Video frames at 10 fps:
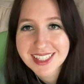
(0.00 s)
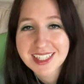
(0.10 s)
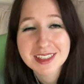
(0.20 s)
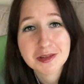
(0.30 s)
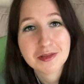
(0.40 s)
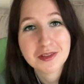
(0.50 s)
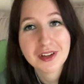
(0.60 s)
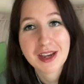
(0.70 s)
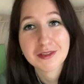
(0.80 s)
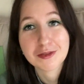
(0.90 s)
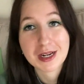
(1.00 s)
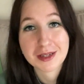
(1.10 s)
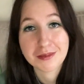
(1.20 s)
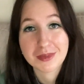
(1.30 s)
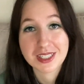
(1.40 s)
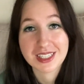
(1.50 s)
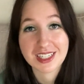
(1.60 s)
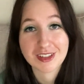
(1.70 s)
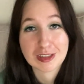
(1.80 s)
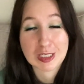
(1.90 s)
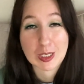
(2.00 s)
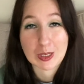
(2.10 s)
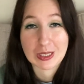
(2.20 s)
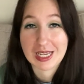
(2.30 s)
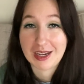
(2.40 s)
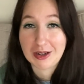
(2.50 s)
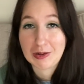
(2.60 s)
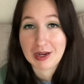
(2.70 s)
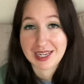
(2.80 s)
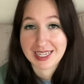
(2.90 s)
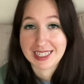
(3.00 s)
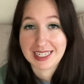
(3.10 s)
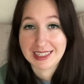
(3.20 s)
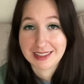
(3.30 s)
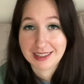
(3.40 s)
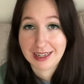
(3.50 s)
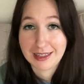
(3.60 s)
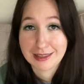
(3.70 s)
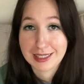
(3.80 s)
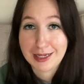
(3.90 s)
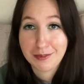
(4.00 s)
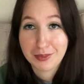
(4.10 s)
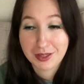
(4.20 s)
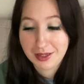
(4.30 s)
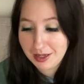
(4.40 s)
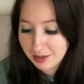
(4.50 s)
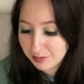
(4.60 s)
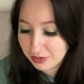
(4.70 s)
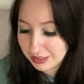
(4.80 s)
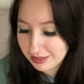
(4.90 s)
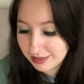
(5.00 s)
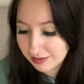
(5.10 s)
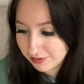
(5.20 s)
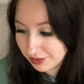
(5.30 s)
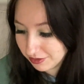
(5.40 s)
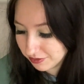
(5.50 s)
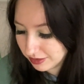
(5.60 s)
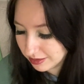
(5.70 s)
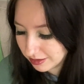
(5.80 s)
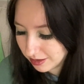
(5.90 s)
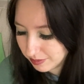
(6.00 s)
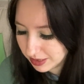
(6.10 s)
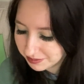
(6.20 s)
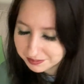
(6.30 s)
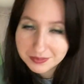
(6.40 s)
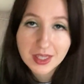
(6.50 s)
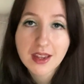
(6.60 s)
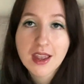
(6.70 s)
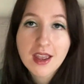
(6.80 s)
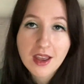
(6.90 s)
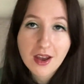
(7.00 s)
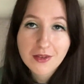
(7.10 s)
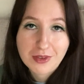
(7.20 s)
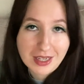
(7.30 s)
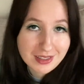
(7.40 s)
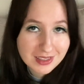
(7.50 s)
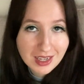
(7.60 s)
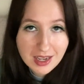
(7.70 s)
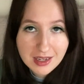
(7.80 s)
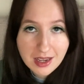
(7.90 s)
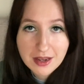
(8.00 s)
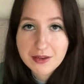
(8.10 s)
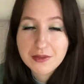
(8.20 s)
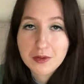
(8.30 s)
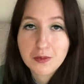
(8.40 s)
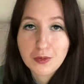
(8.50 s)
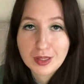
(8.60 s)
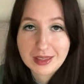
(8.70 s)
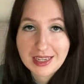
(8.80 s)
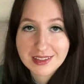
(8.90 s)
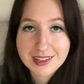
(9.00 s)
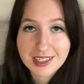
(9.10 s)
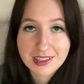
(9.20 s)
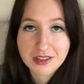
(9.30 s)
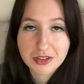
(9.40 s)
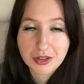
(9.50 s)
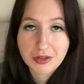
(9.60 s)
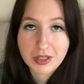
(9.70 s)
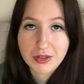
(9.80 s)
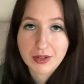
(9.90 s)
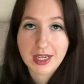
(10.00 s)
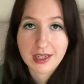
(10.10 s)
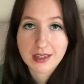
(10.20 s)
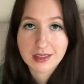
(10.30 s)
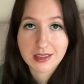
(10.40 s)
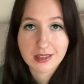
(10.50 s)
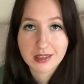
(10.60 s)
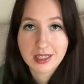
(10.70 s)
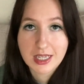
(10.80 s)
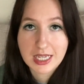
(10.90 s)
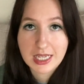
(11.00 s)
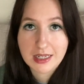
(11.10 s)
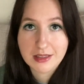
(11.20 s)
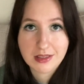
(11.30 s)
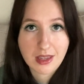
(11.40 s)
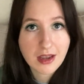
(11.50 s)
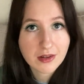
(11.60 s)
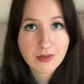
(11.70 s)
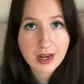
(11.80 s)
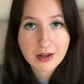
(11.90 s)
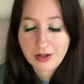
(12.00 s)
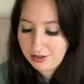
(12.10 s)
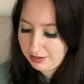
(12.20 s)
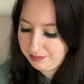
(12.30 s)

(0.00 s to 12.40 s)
So if you have a recommendation on how I can get it to not skip, please feel free to comment. Alright, I have one last thing to show you, and it is not a record.